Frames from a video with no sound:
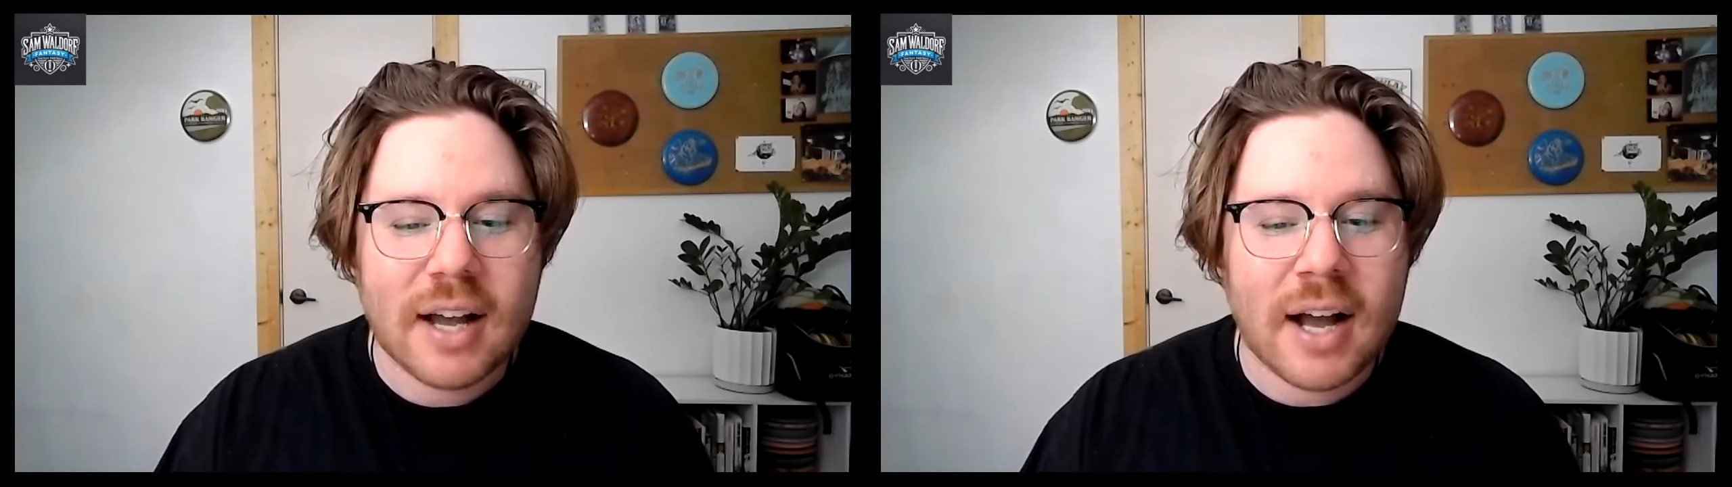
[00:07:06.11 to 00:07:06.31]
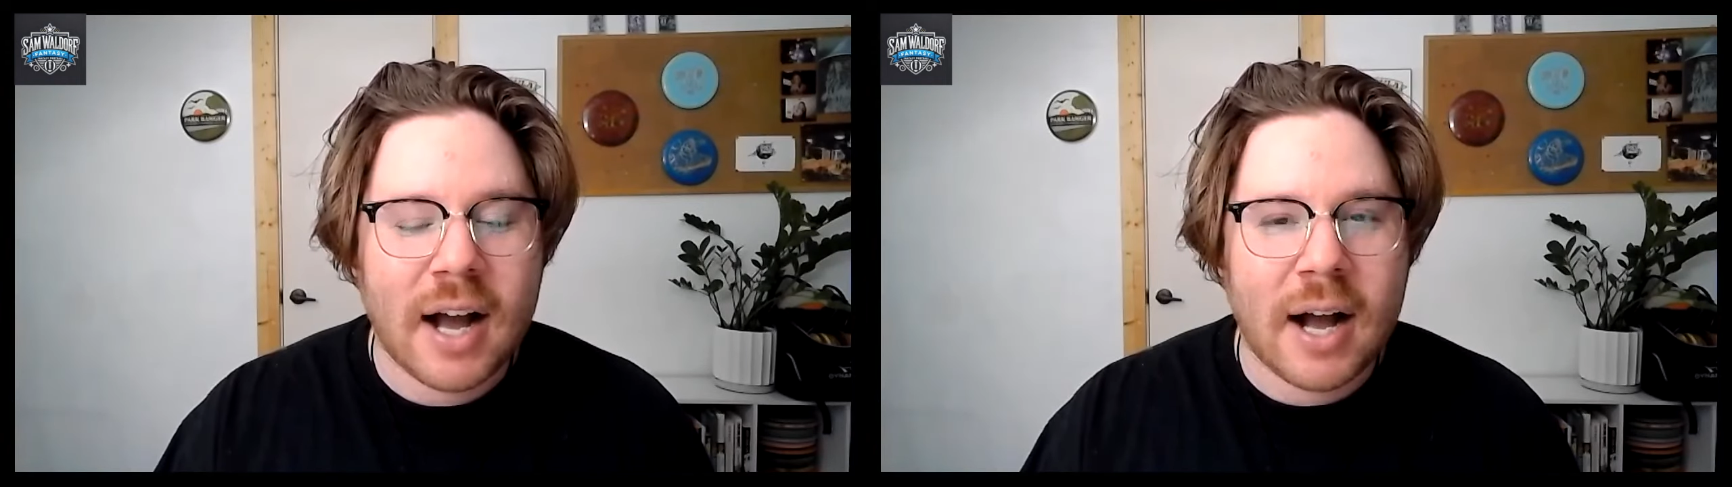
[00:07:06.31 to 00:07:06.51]

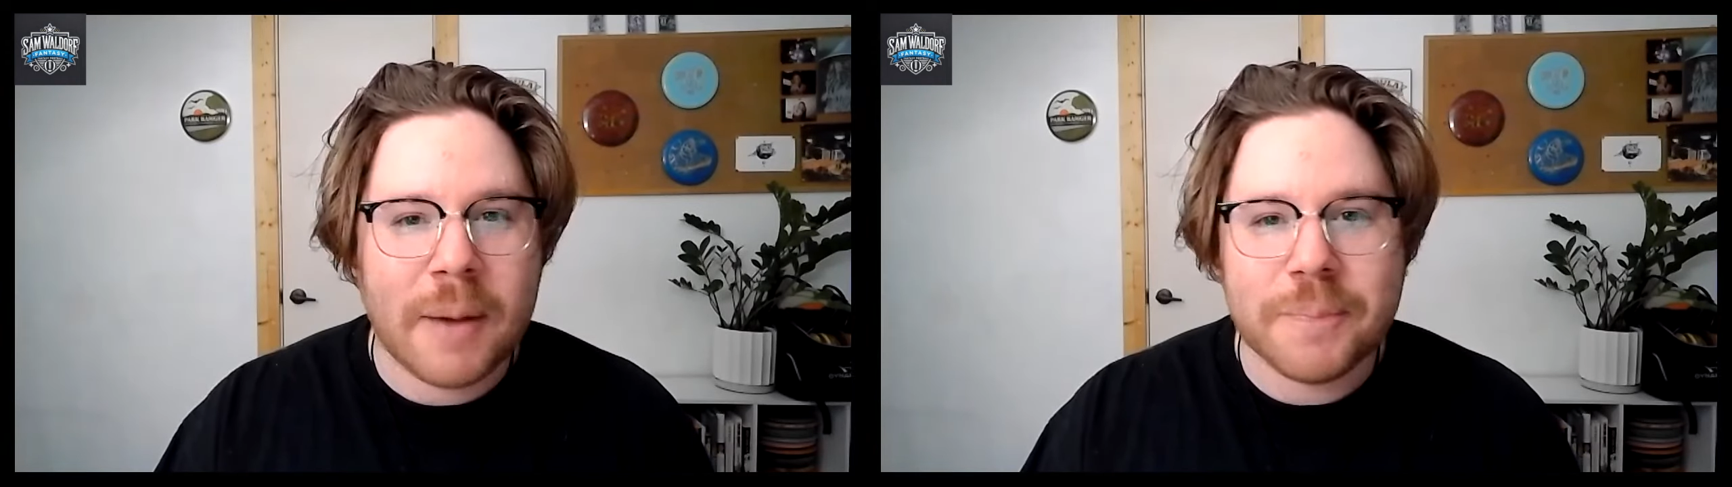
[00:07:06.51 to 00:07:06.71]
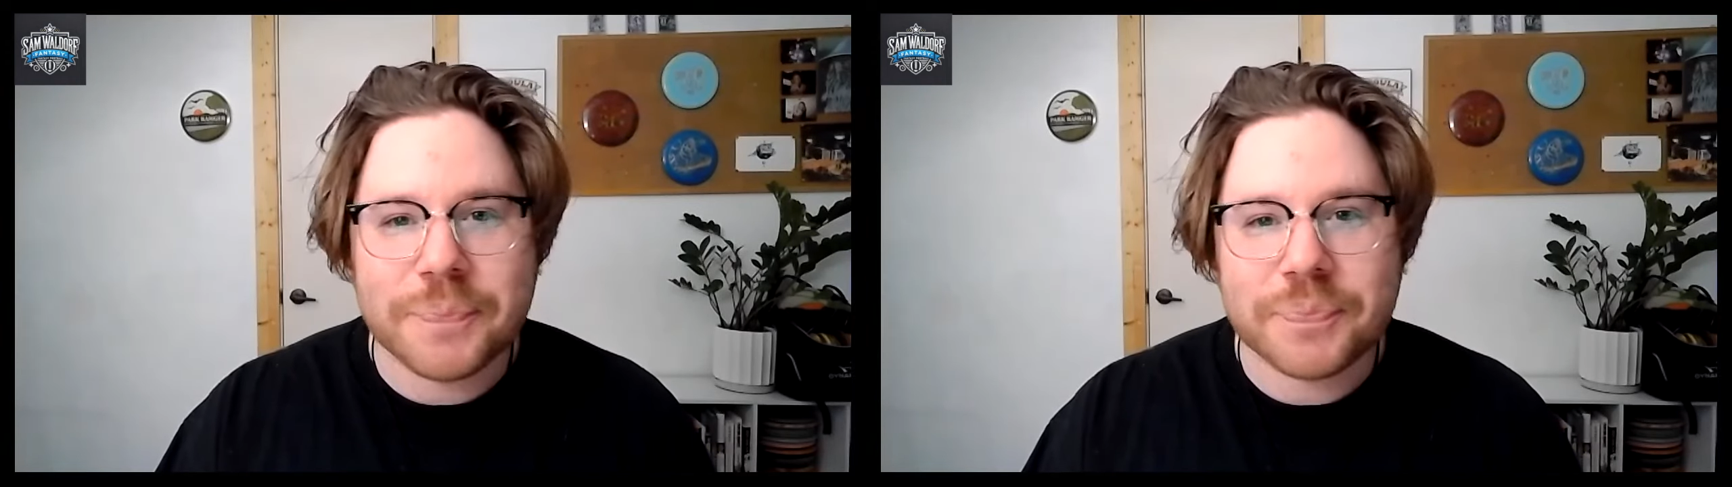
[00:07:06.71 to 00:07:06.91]

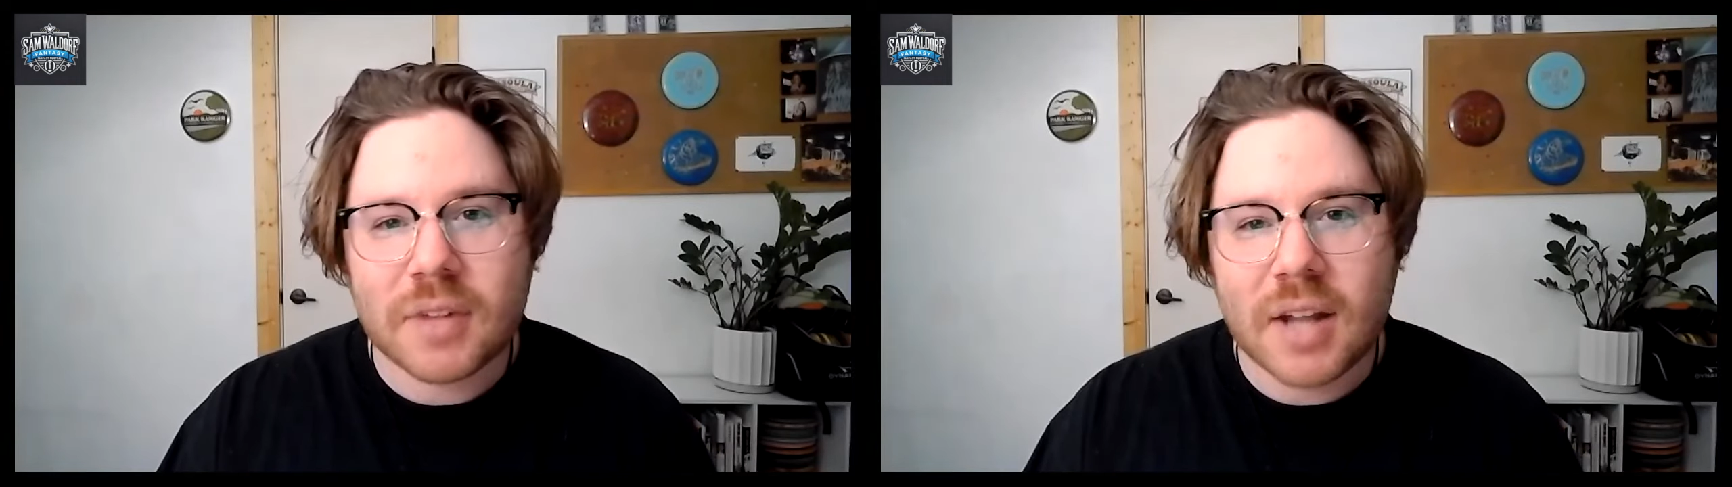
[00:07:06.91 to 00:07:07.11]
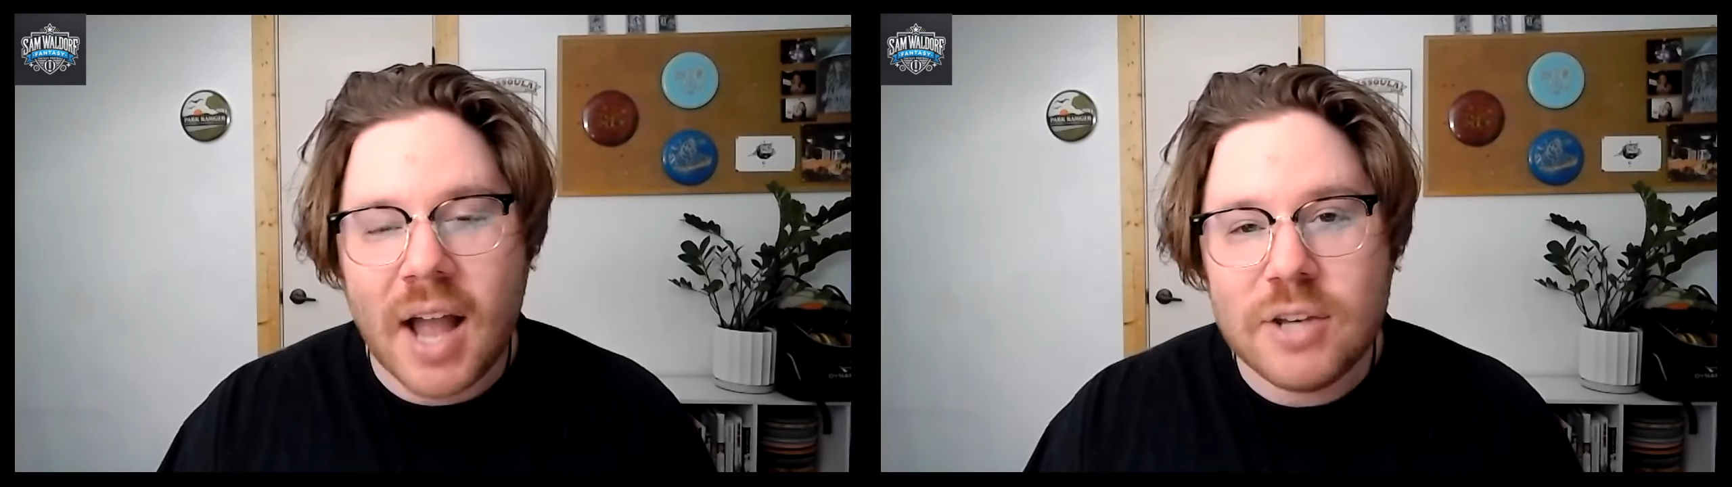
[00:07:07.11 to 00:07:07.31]

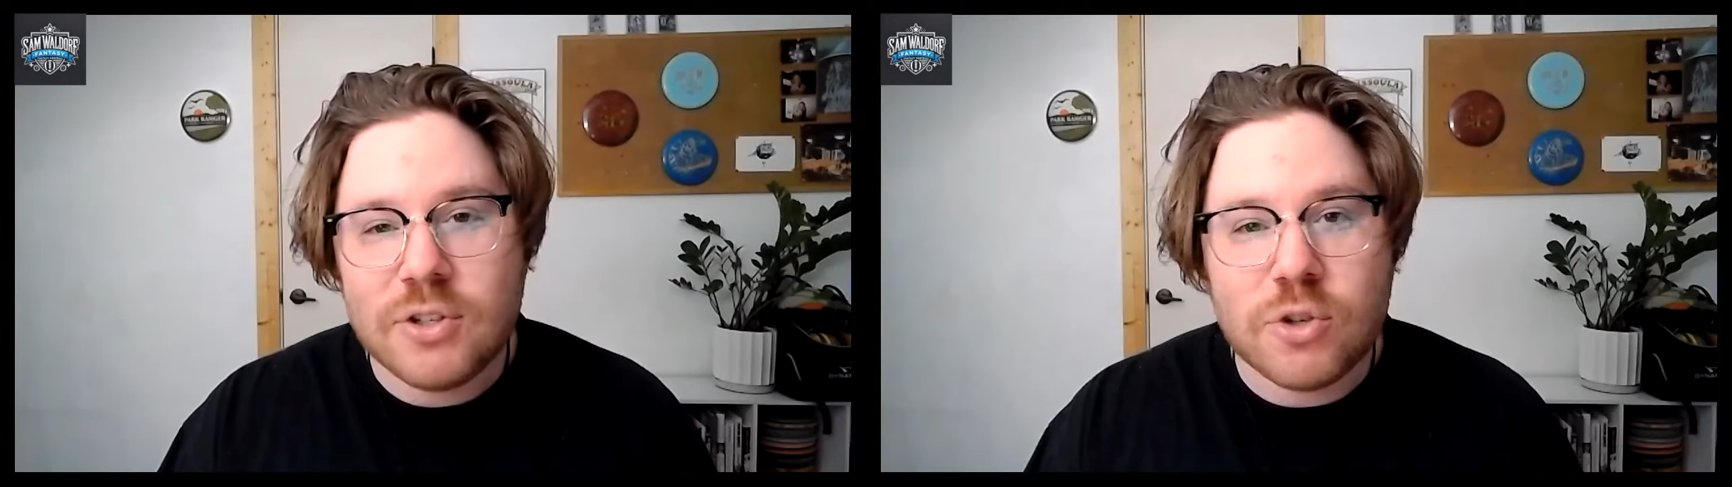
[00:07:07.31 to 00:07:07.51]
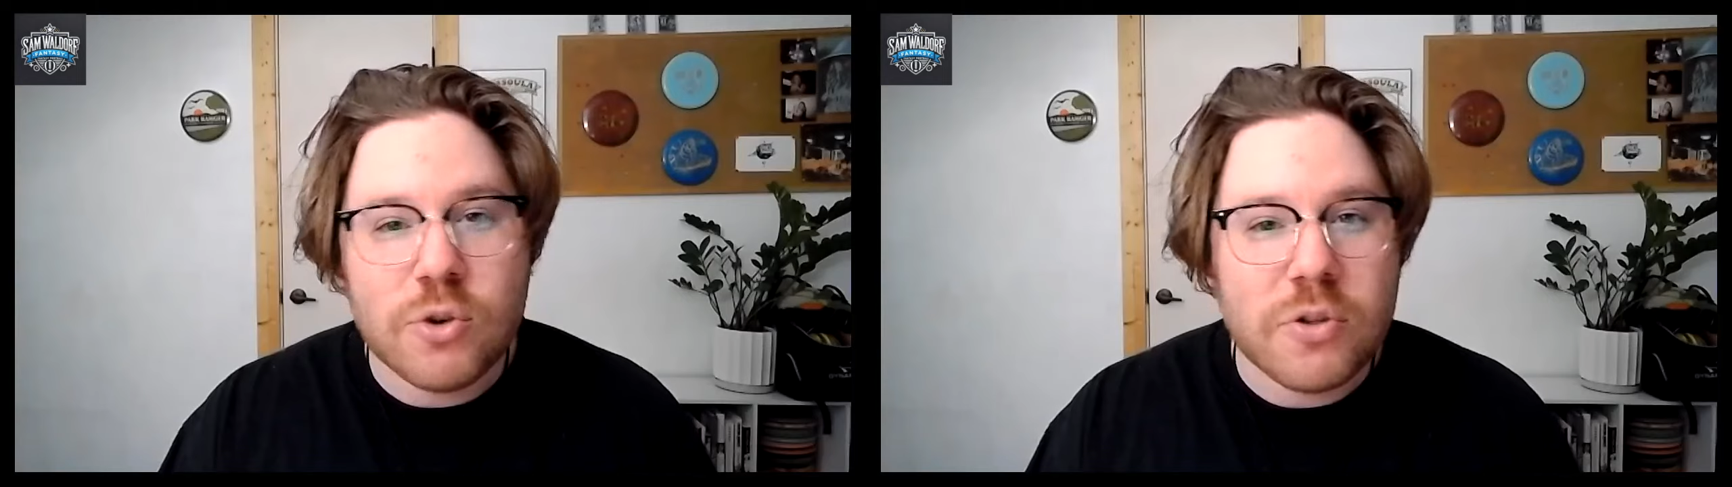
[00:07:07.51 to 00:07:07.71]
I
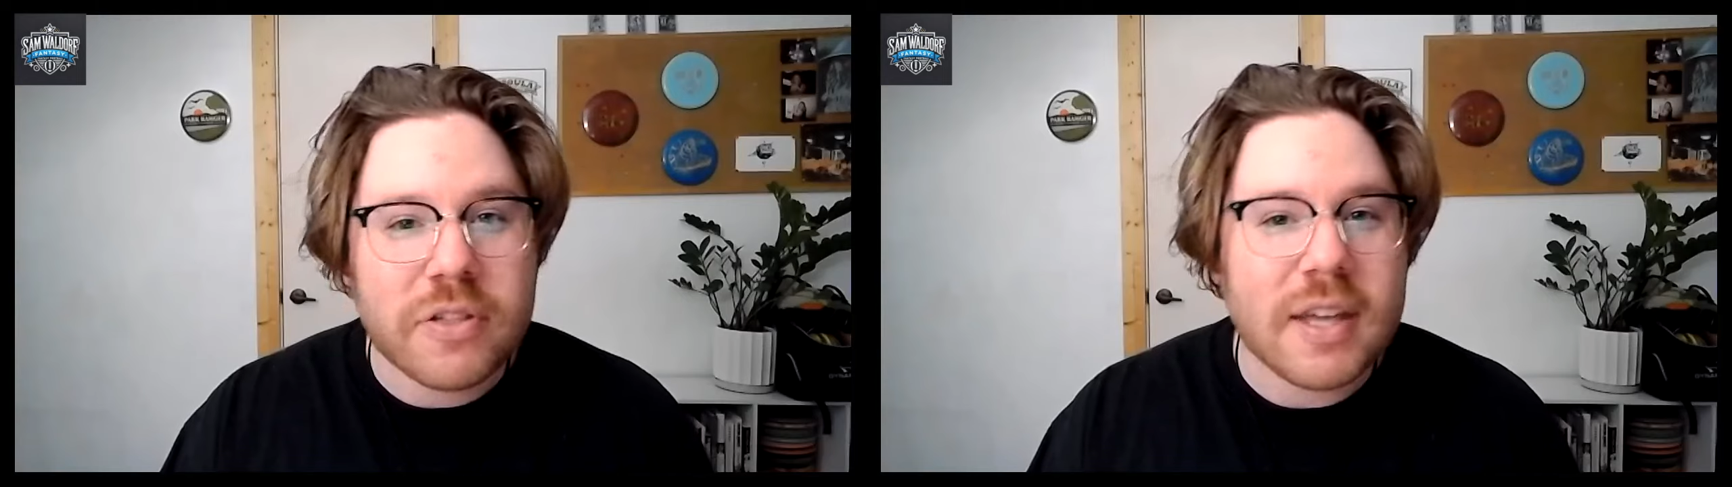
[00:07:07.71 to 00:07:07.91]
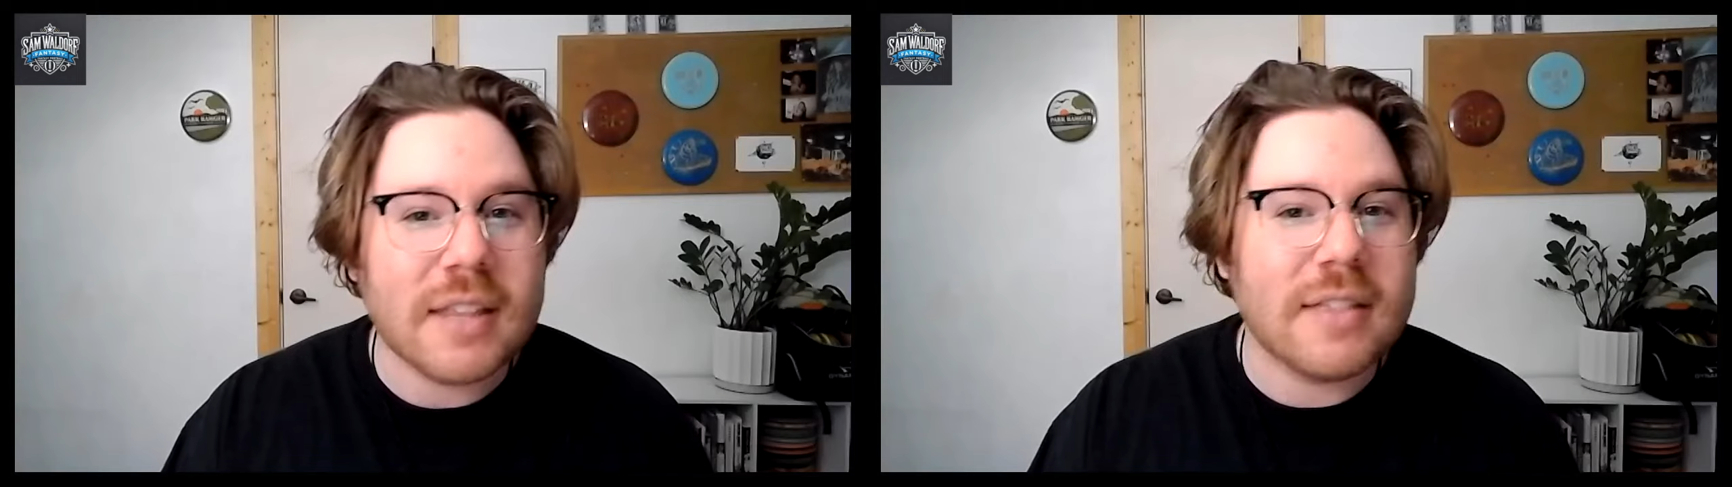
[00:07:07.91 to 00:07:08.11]
do
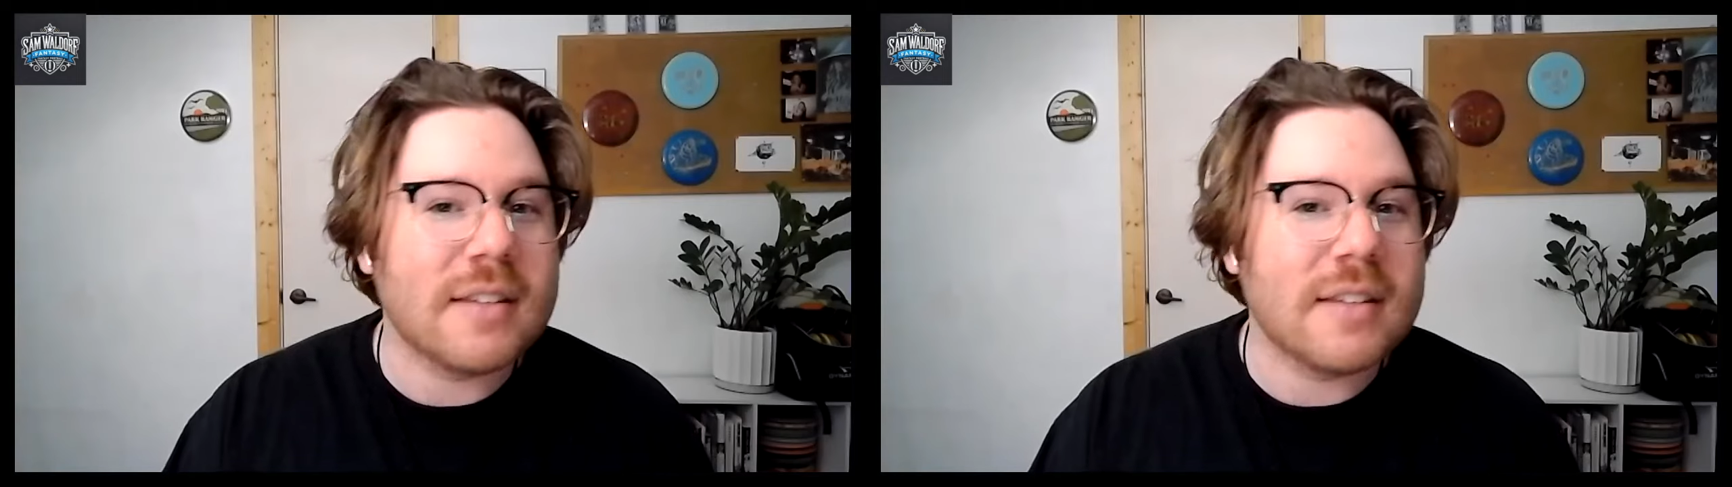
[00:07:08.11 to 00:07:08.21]
think